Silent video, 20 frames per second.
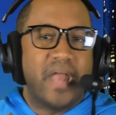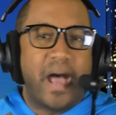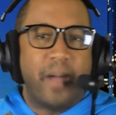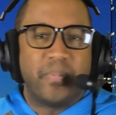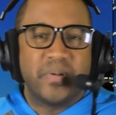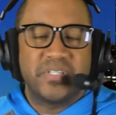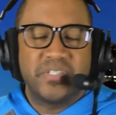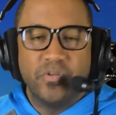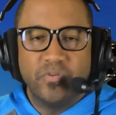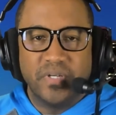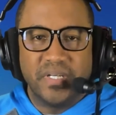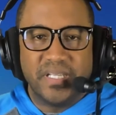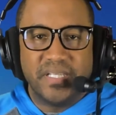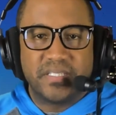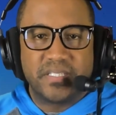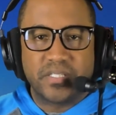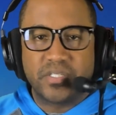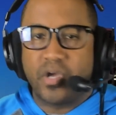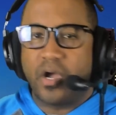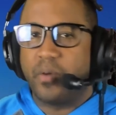have an
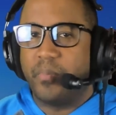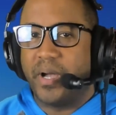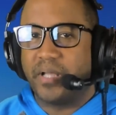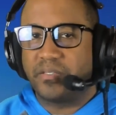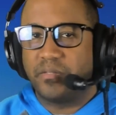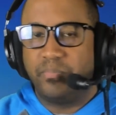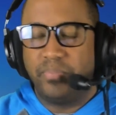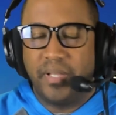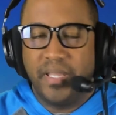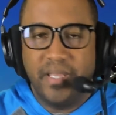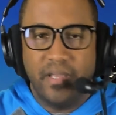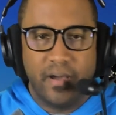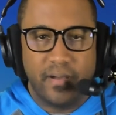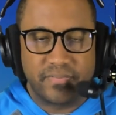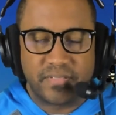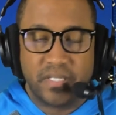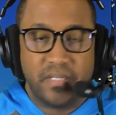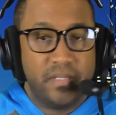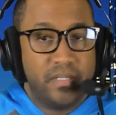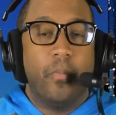opportunity to talk about the
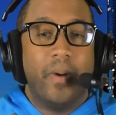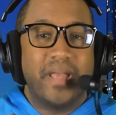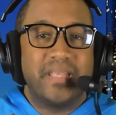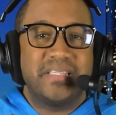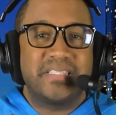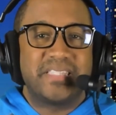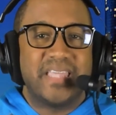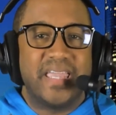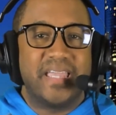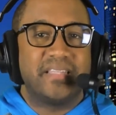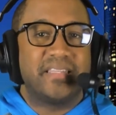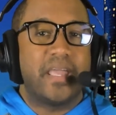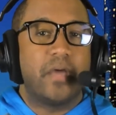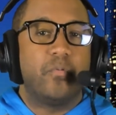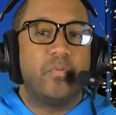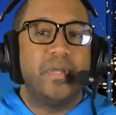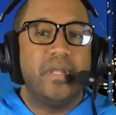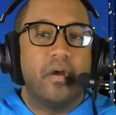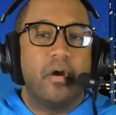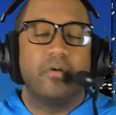playoffs, nobody's saying
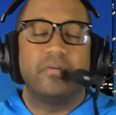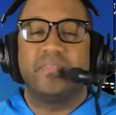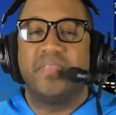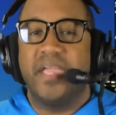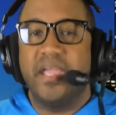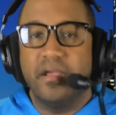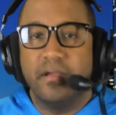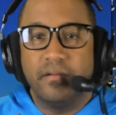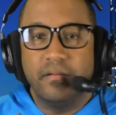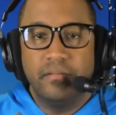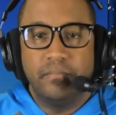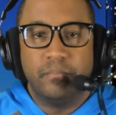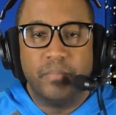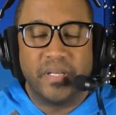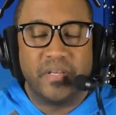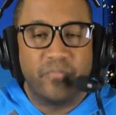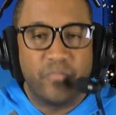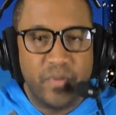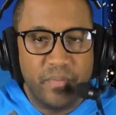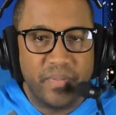that we are there,
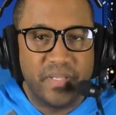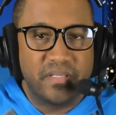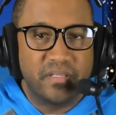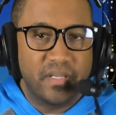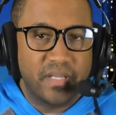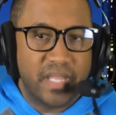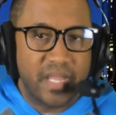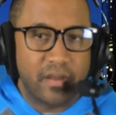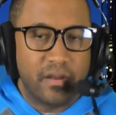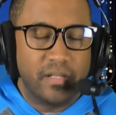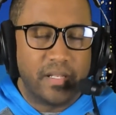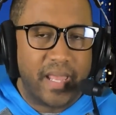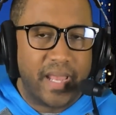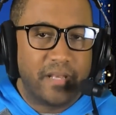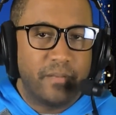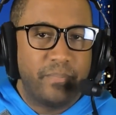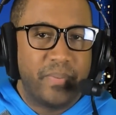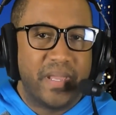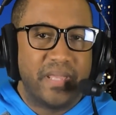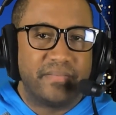but if we beat the
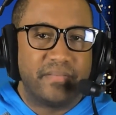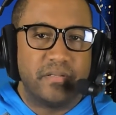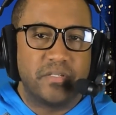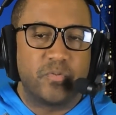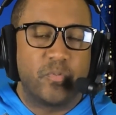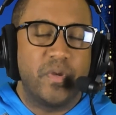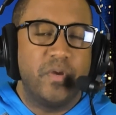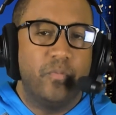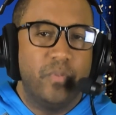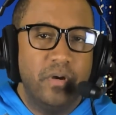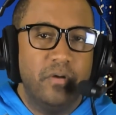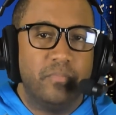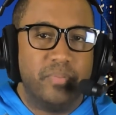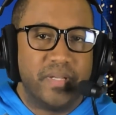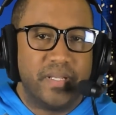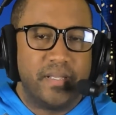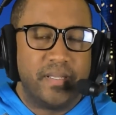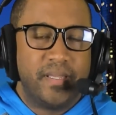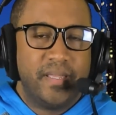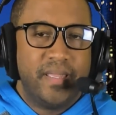Carolina Panthers, we
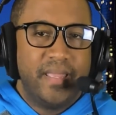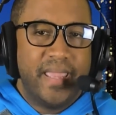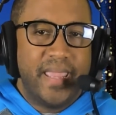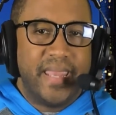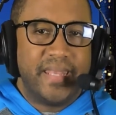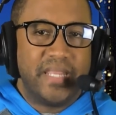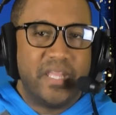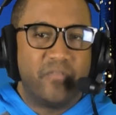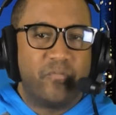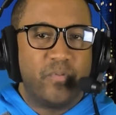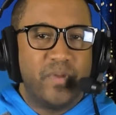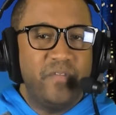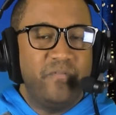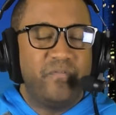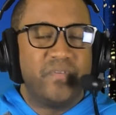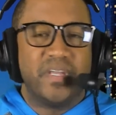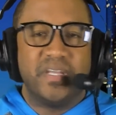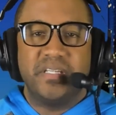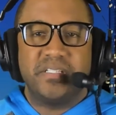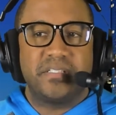will be. And if
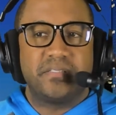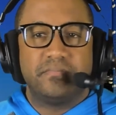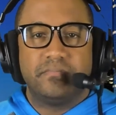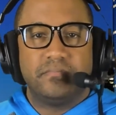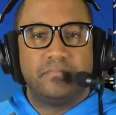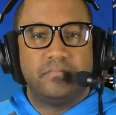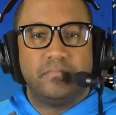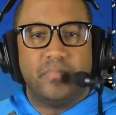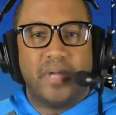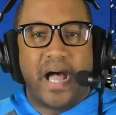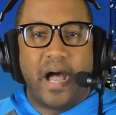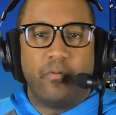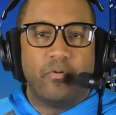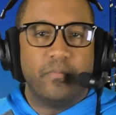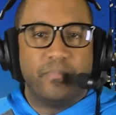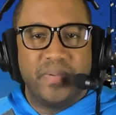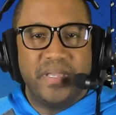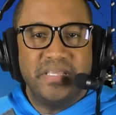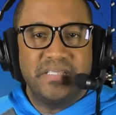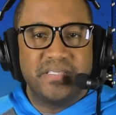we finish
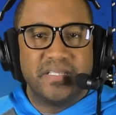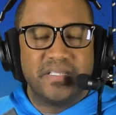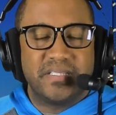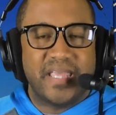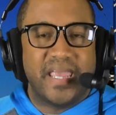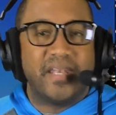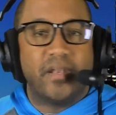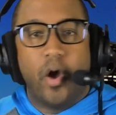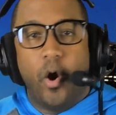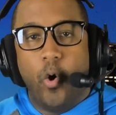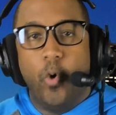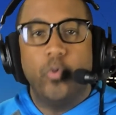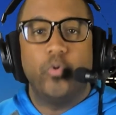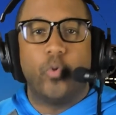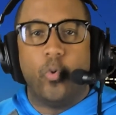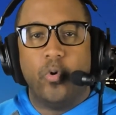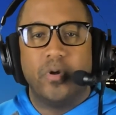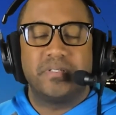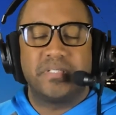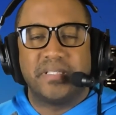our business and
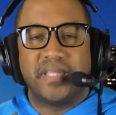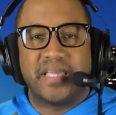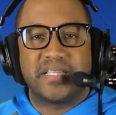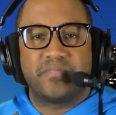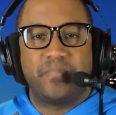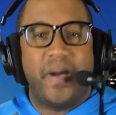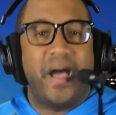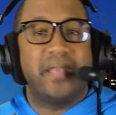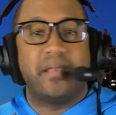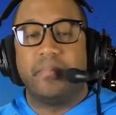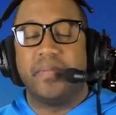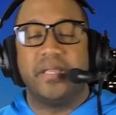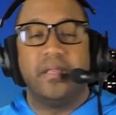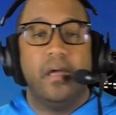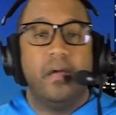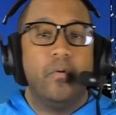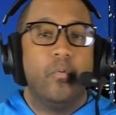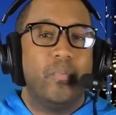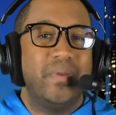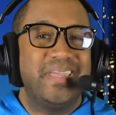hold on to that spot, I
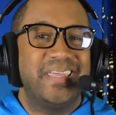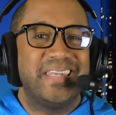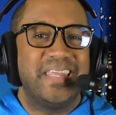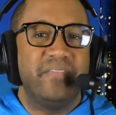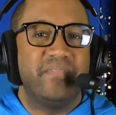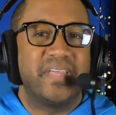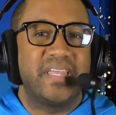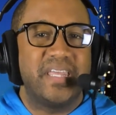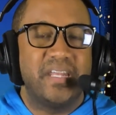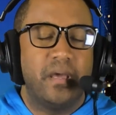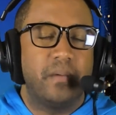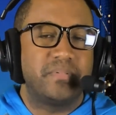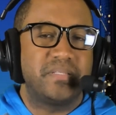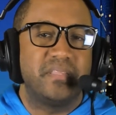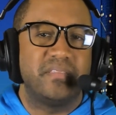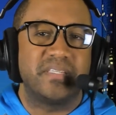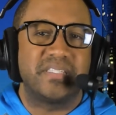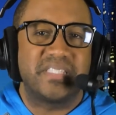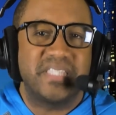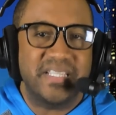mean, we can even get
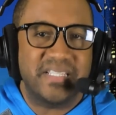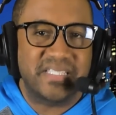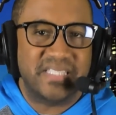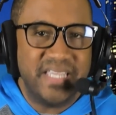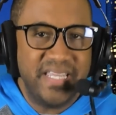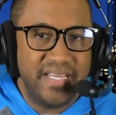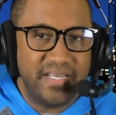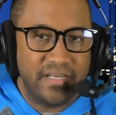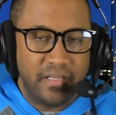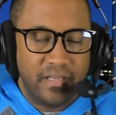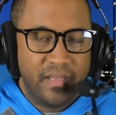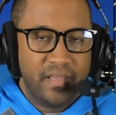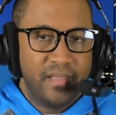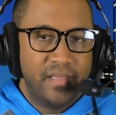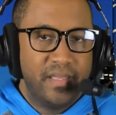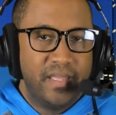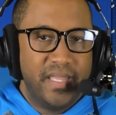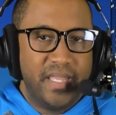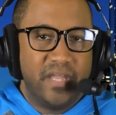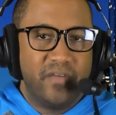up to the sixth seed
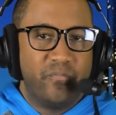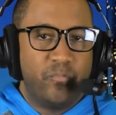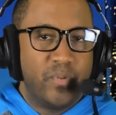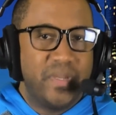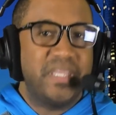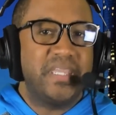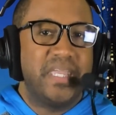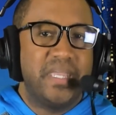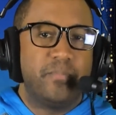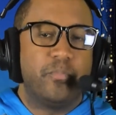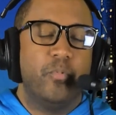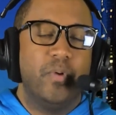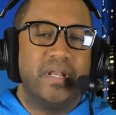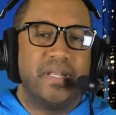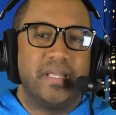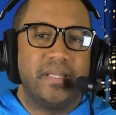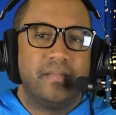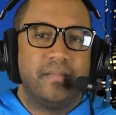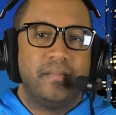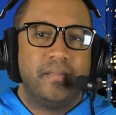if we keep
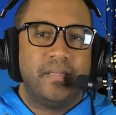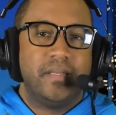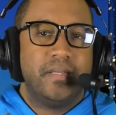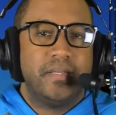winning.